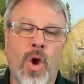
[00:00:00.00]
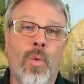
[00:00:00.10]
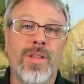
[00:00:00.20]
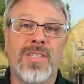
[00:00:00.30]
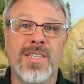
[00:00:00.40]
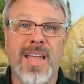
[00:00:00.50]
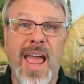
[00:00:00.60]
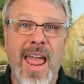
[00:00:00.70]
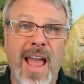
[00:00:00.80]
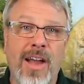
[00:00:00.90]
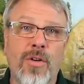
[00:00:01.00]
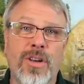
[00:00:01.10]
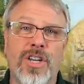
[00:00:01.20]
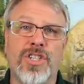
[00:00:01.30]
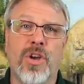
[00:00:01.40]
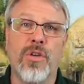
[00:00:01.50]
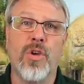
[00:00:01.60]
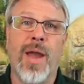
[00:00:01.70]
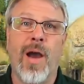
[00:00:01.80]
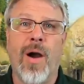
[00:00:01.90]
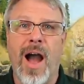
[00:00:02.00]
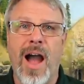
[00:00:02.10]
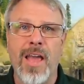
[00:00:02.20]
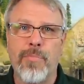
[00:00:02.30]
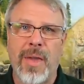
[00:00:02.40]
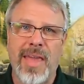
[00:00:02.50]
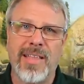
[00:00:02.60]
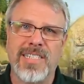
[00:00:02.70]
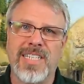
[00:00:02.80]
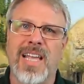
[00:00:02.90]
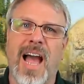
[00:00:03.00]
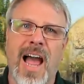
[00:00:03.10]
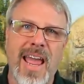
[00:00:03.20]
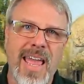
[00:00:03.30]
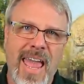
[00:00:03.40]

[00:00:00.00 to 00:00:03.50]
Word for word: Well, today I'm going to show you how I paint sky,